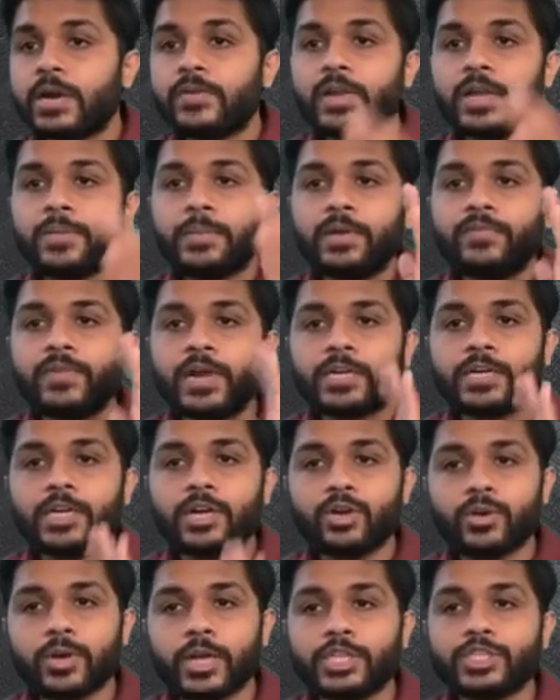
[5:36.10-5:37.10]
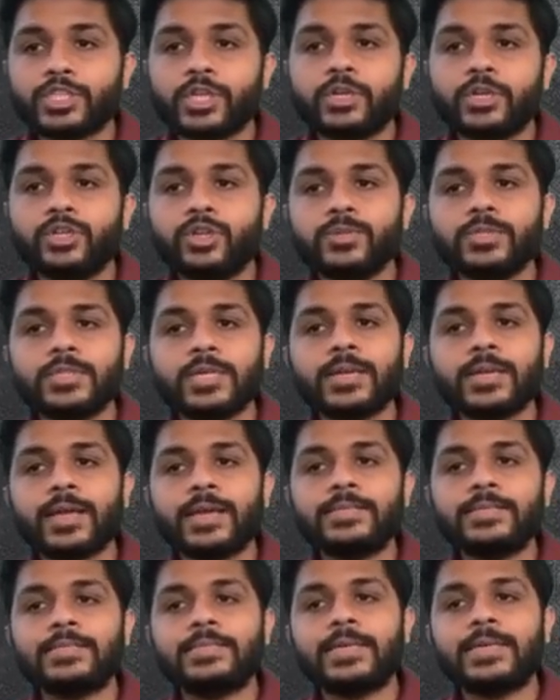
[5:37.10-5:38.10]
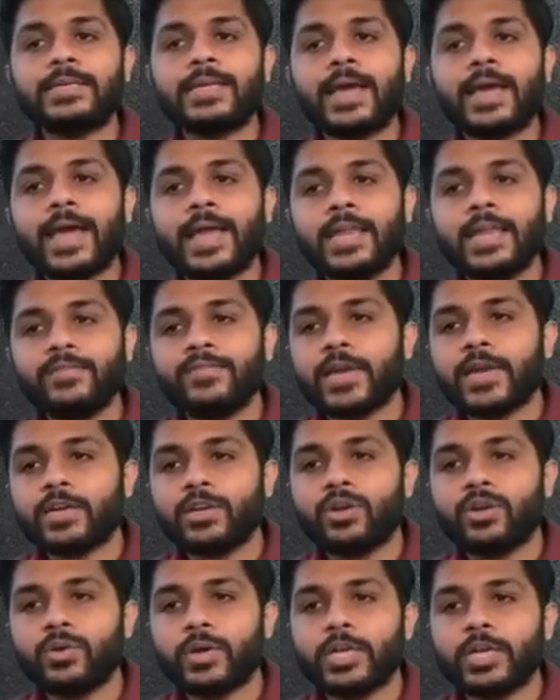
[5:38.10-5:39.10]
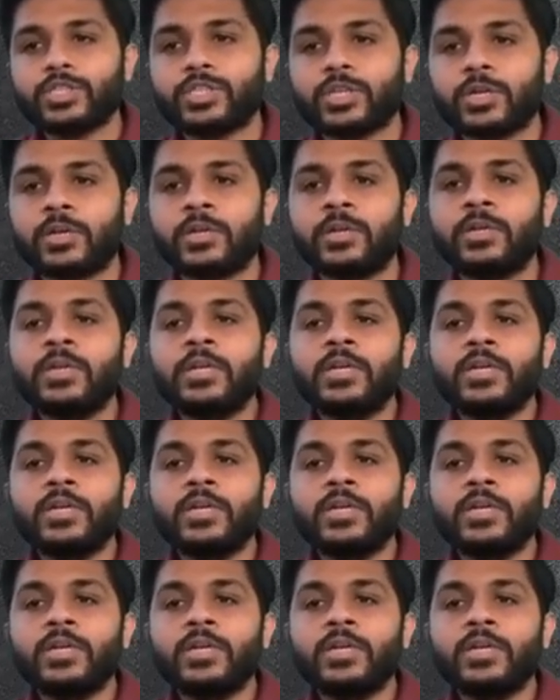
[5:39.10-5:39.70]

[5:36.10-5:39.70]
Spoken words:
available vector location, user can set any vector location.